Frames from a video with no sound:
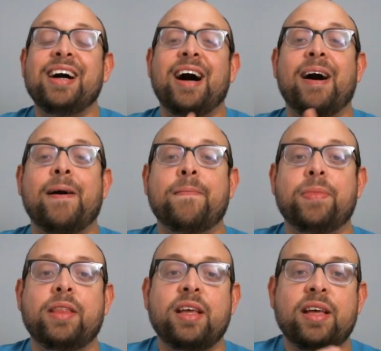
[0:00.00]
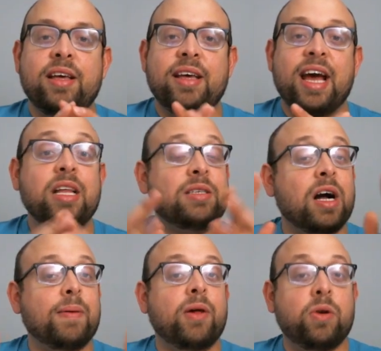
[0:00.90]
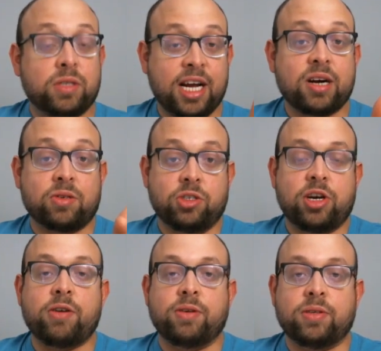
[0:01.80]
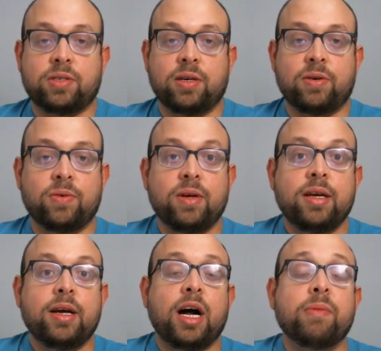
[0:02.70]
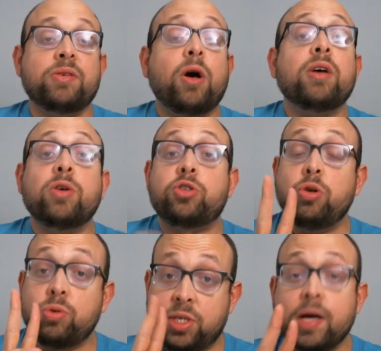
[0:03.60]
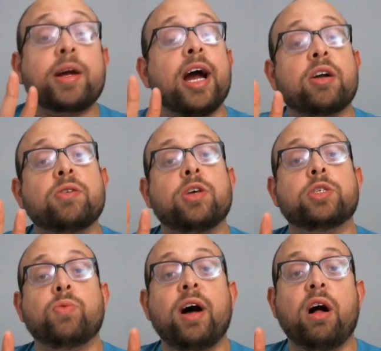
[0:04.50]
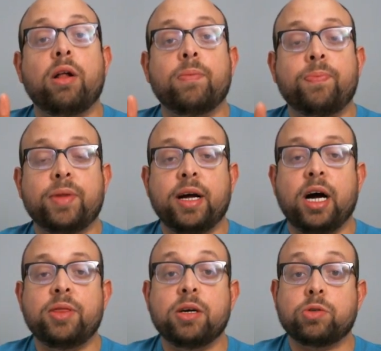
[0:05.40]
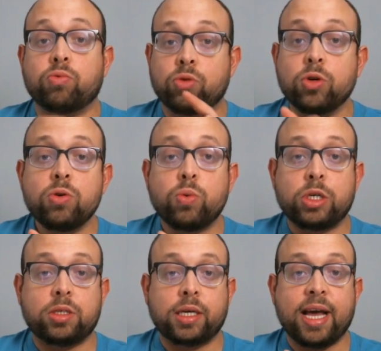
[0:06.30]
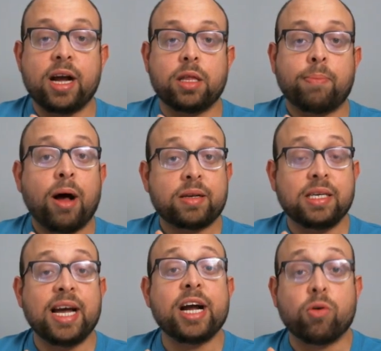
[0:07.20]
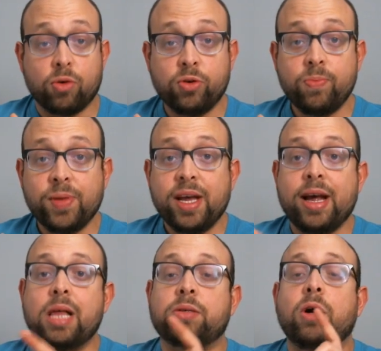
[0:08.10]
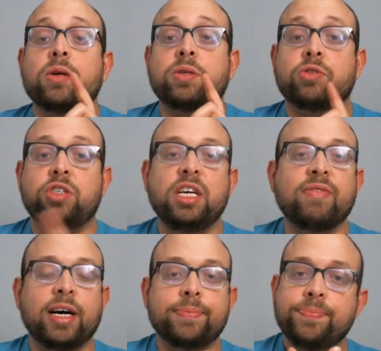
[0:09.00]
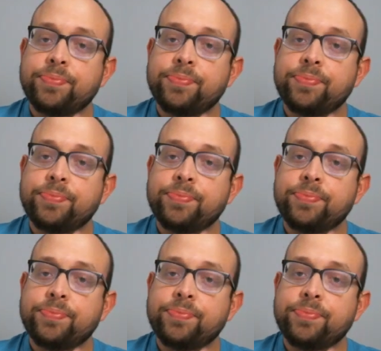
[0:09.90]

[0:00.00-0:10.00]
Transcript: And let's talk about those characters in general. So there's also two secret characters as well. There's Rue, which is the boxing kangaroo, and there's also Shiva.